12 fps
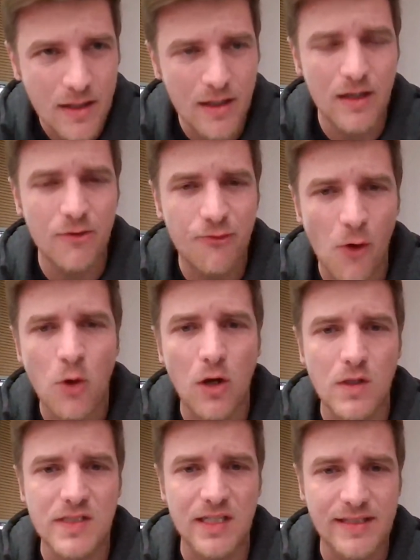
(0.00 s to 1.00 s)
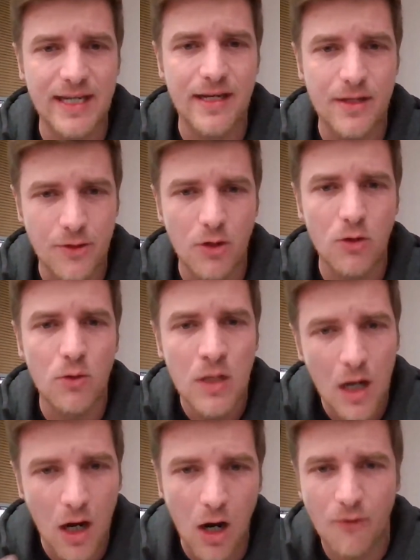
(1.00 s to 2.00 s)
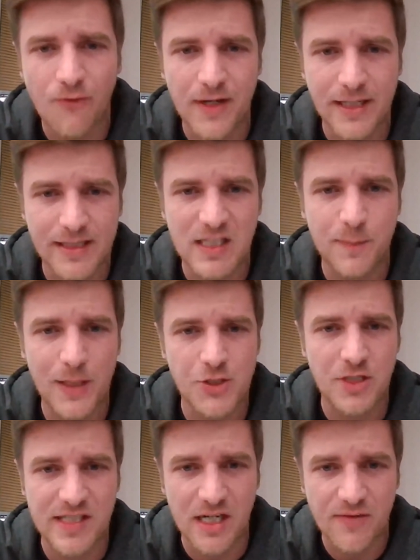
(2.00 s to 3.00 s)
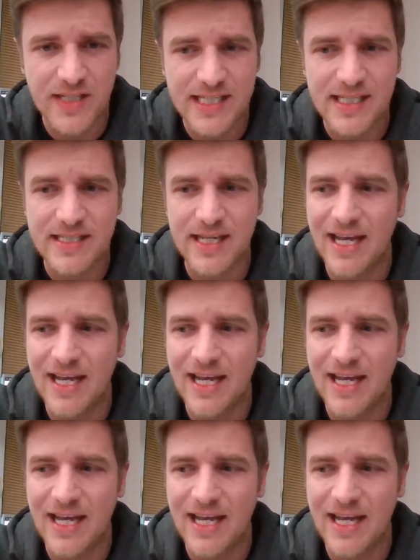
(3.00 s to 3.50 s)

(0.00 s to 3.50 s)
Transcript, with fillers: uh, phone calls a day you know offering dispatching services